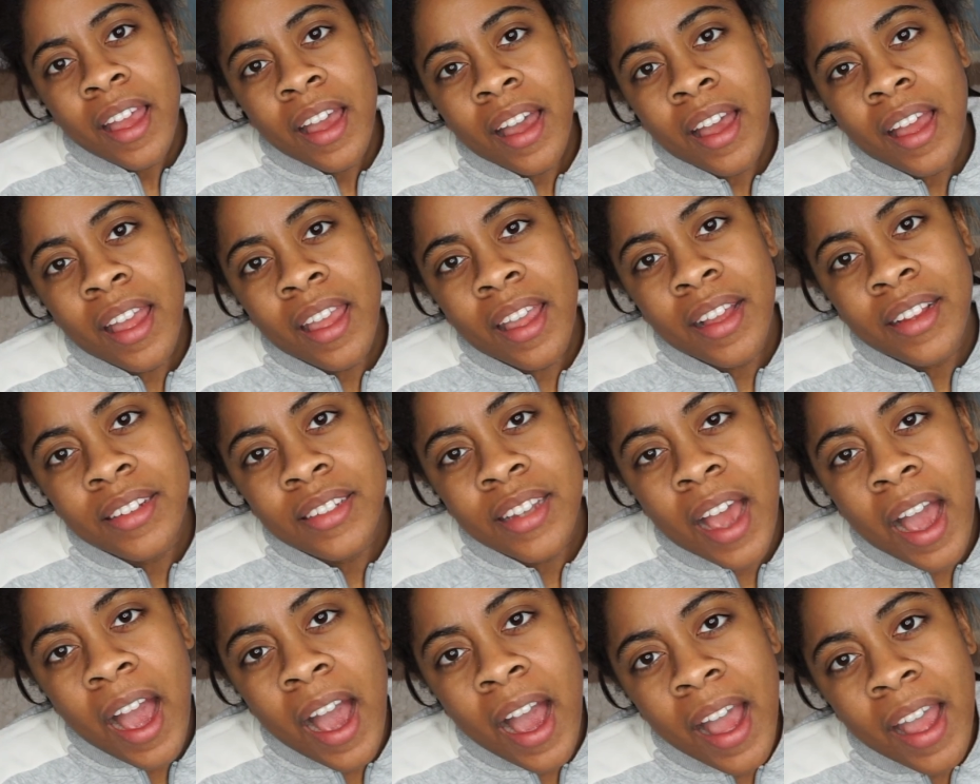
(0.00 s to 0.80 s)
And
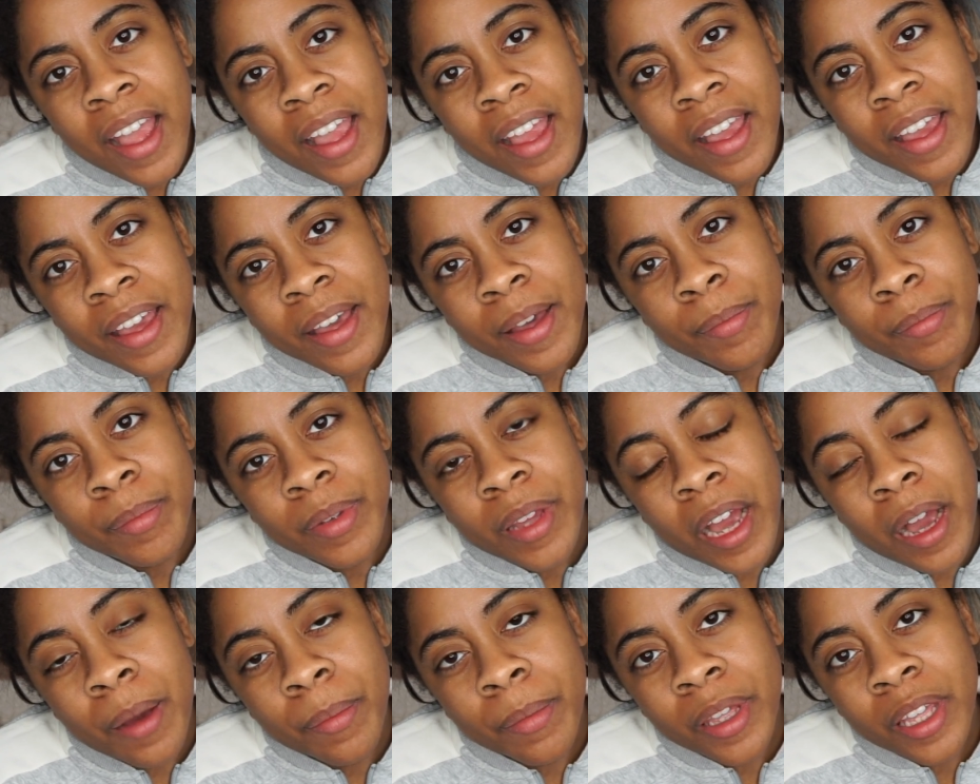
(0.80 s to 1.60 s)
I am
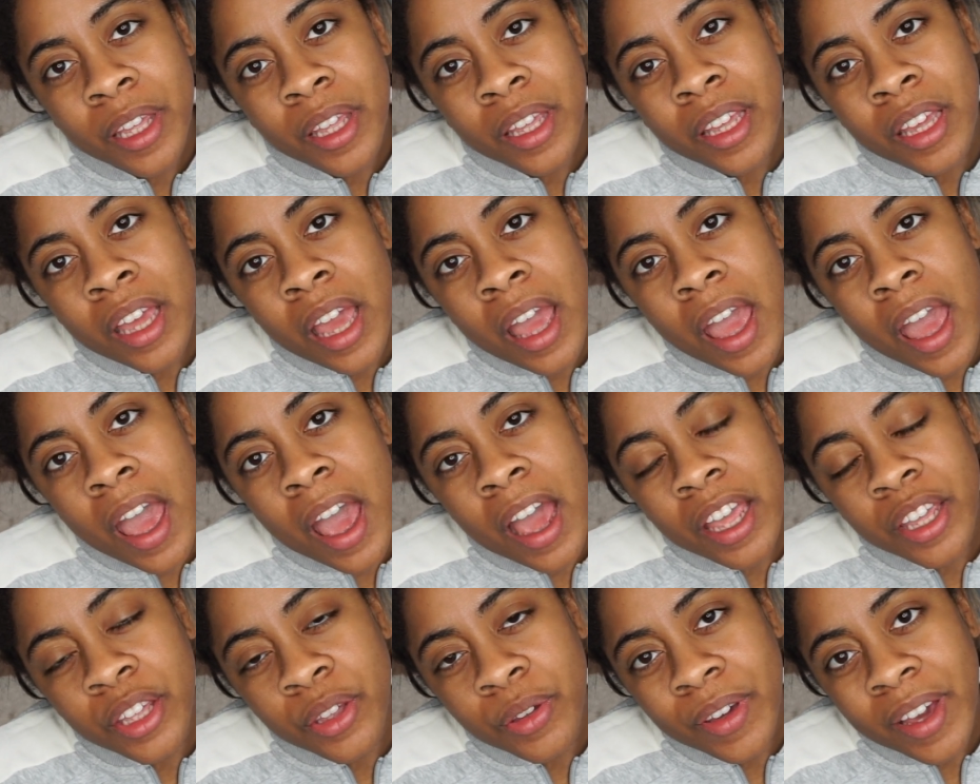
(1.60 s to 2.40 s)
coming
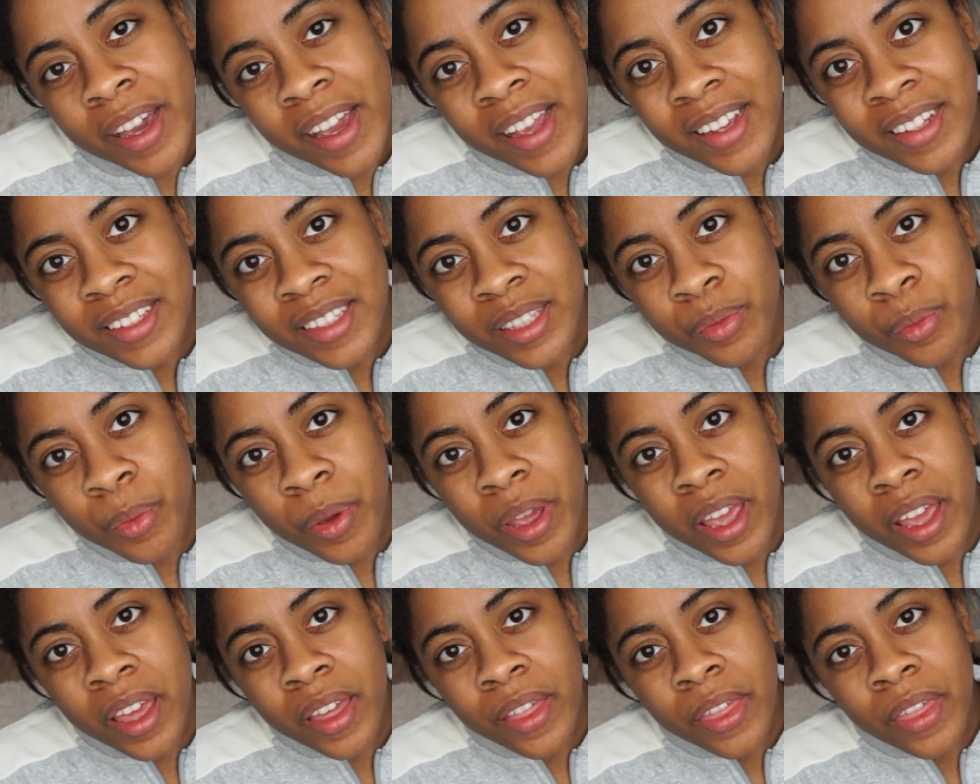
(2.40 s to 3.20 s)
at you guys
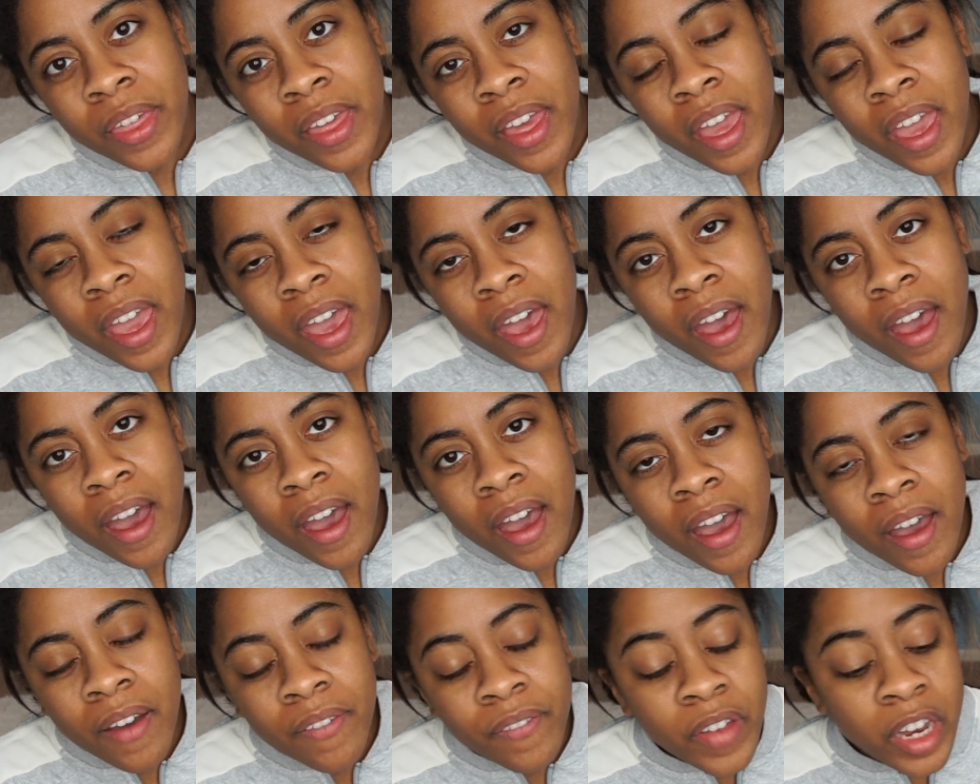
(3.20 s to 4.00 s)
with
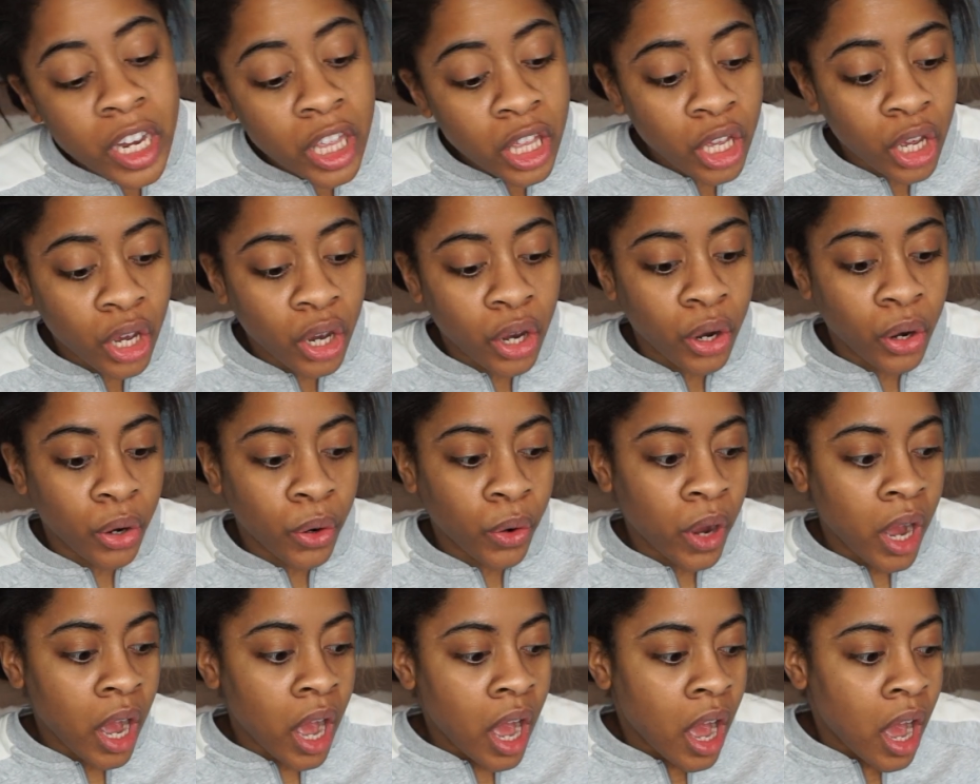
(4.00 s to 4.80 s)
a
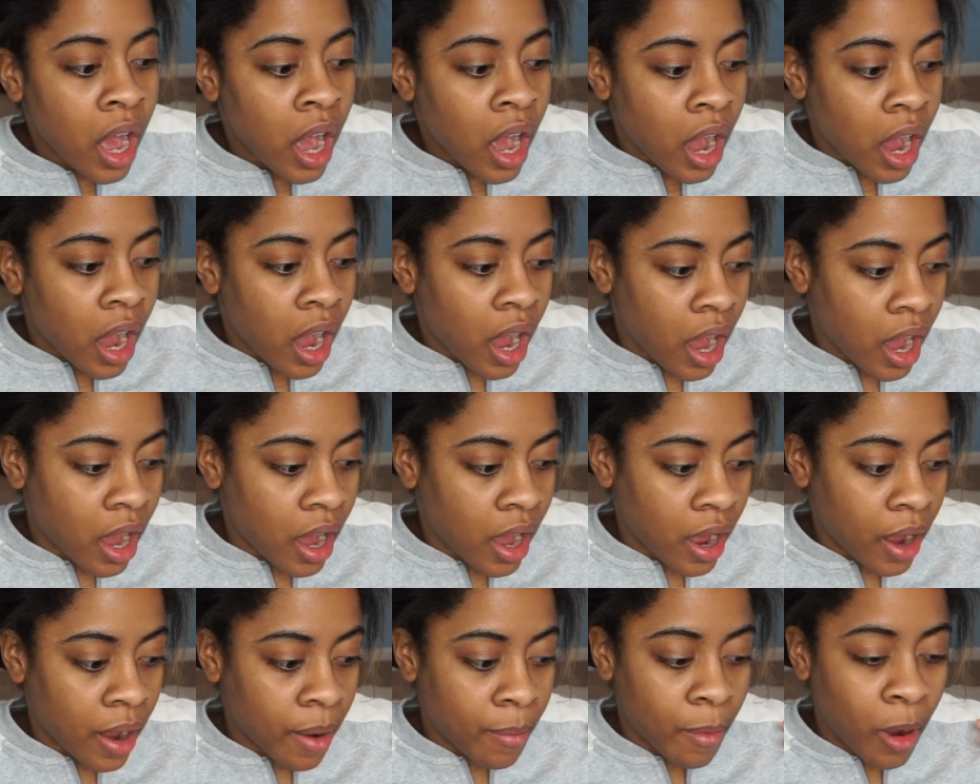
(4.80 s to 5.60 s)
video
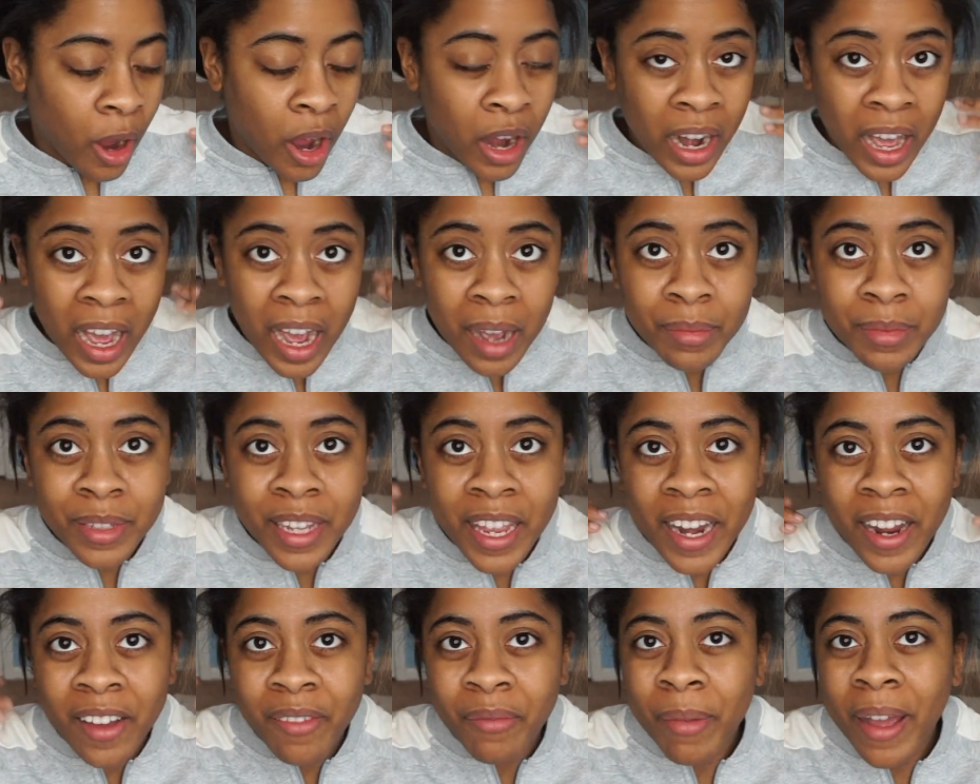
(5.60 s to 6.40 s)
on an
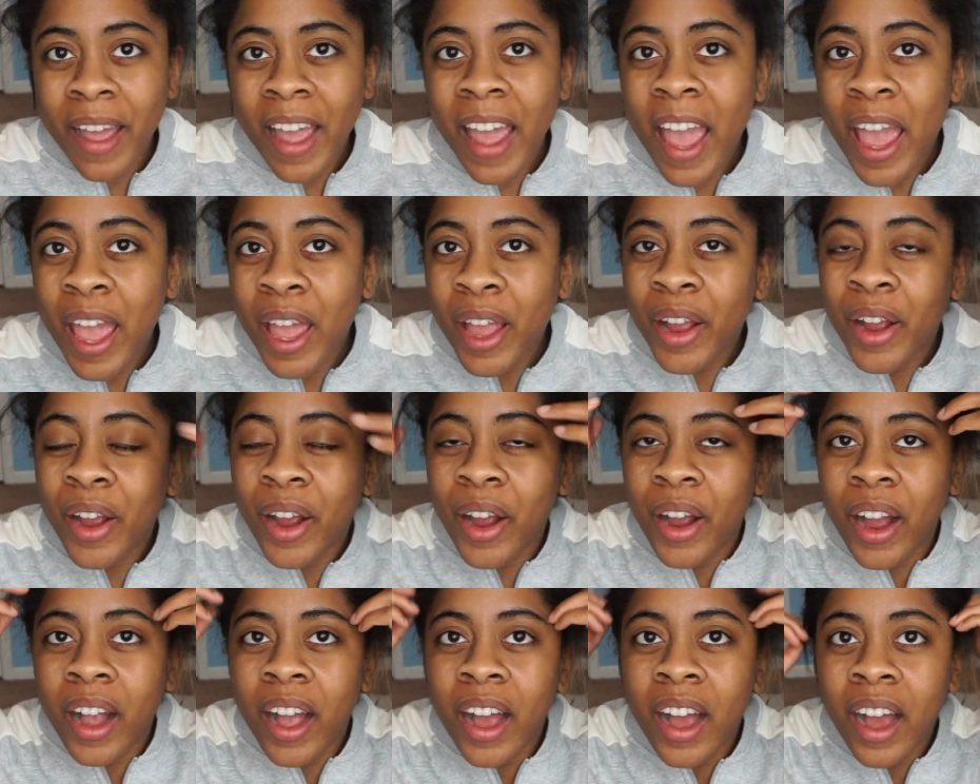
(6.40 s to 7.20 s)
update of my
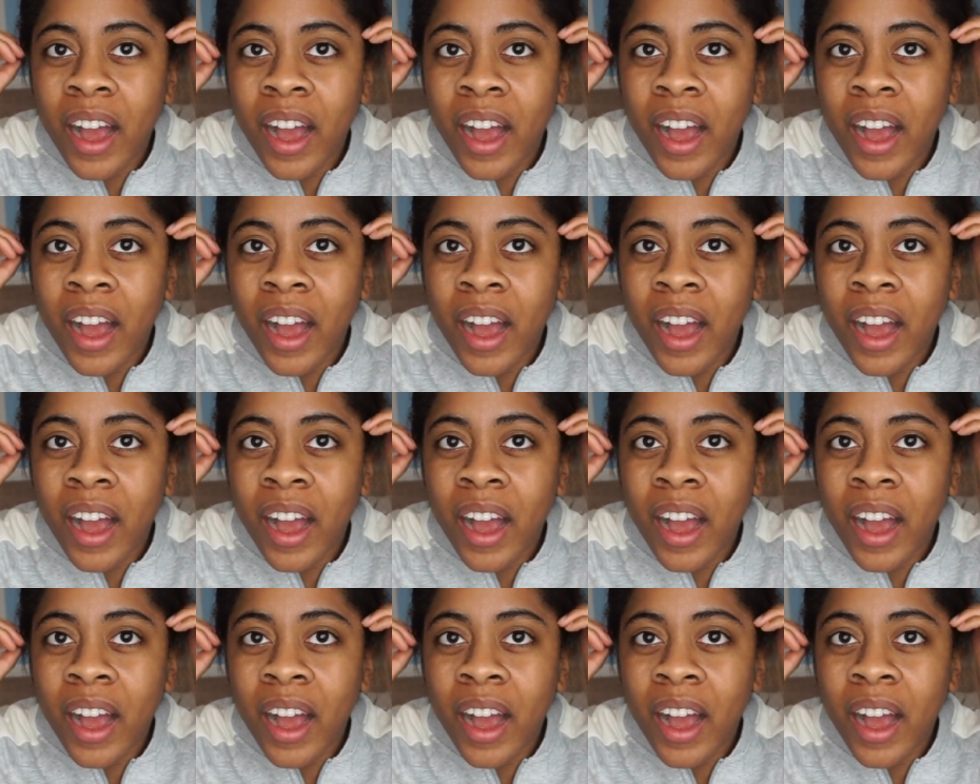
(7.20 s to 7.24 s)
hair.